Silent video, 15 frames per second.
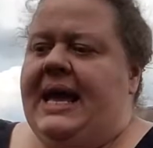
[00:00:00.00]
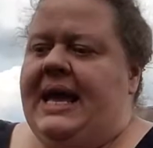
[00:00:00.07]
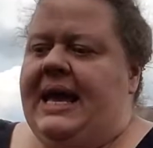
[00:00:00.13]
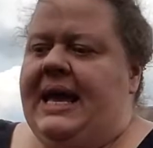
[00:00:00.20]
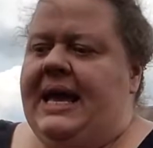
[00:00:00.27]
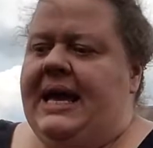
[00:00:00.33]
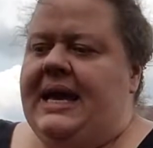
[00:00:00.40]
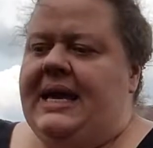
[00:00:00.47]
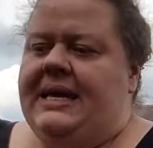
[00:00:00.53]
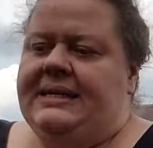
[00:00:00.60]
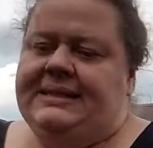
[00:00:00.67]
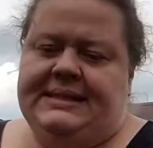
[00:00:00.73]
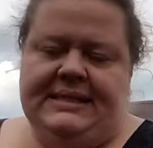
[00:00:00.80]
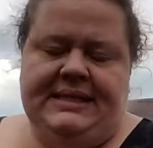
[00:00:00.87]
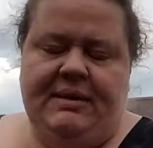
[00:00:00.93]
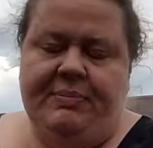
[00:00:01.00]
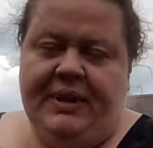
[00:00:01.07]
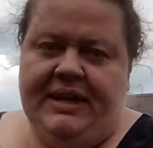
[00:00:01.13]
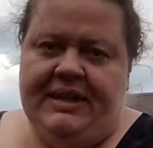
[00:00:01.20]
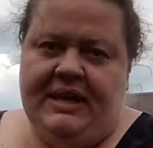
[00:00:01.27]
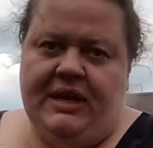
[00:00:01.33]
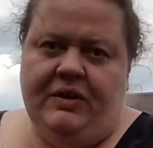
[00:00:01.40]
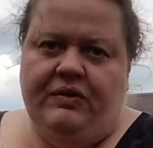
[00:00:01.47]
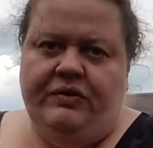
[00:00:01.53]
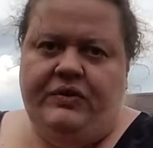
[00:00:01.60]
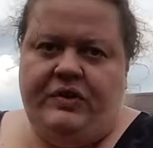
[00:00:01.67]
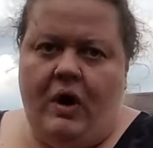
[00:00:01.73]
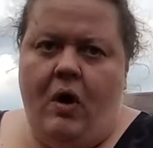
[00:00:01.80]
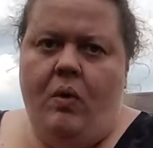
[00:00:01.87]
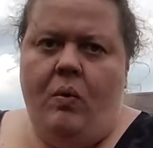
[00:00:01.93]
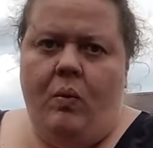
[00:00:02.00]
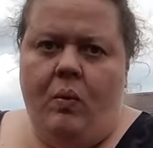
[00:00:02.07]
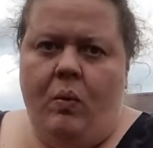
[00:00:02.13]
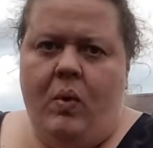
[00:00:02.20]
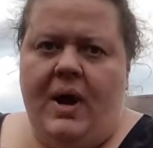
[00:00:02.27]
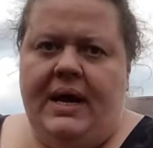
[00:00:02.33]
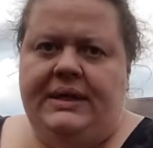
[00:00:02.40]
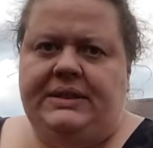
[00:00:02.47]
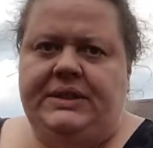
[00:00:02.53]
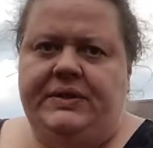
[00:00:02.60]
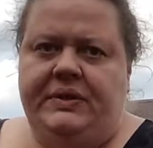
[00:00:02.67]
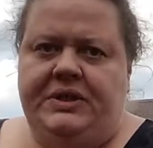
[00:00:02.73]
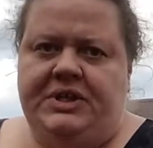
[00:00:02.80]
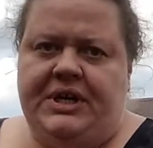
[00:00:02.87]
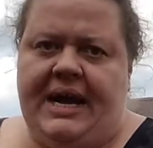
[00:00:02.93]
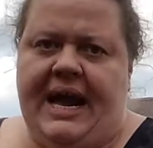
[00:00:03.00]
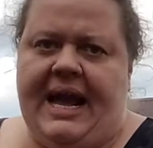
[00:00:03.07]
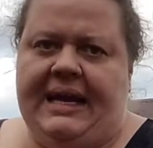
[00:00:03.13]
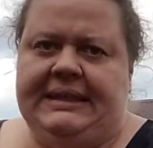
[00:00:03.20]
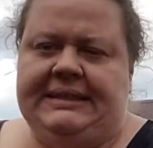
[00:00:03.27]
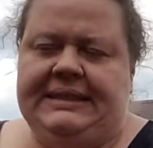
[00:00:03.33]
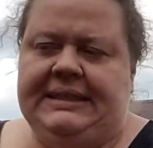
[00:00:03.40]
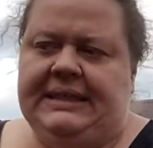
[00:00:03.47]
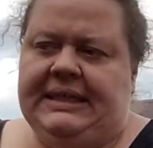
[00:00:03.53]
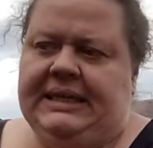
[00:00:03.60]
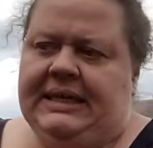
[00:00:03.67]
is simply that you don't want to attract